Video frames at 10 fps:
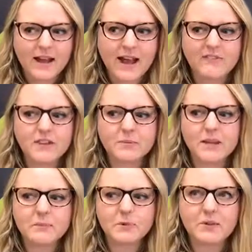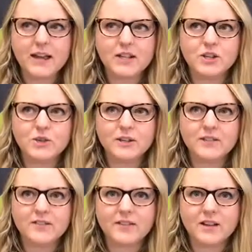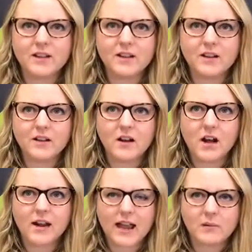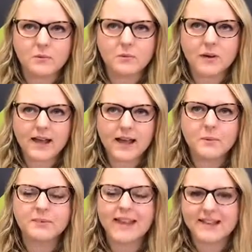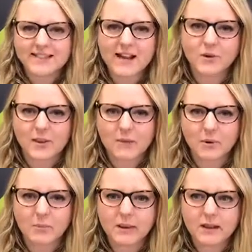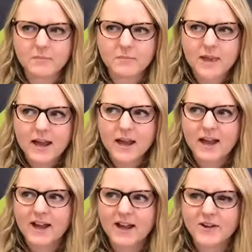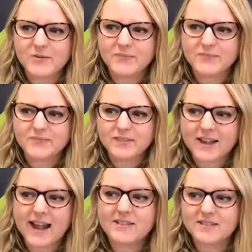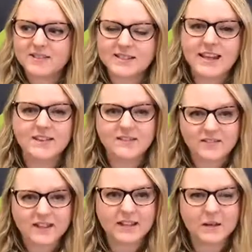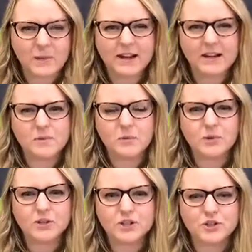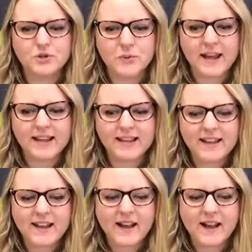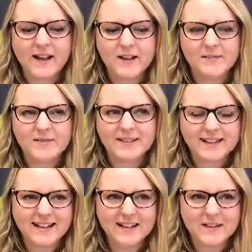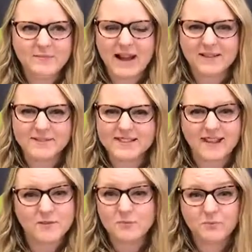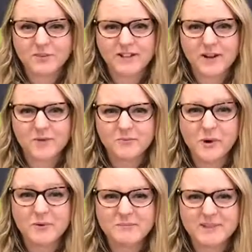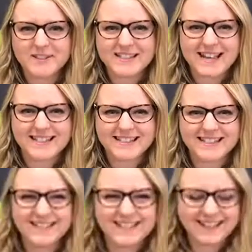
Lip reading: Having people that you can think, okay, well, how would they tackle that problem? And then thinking about it in a more logical way. Perhaps like, what would Beyonce do?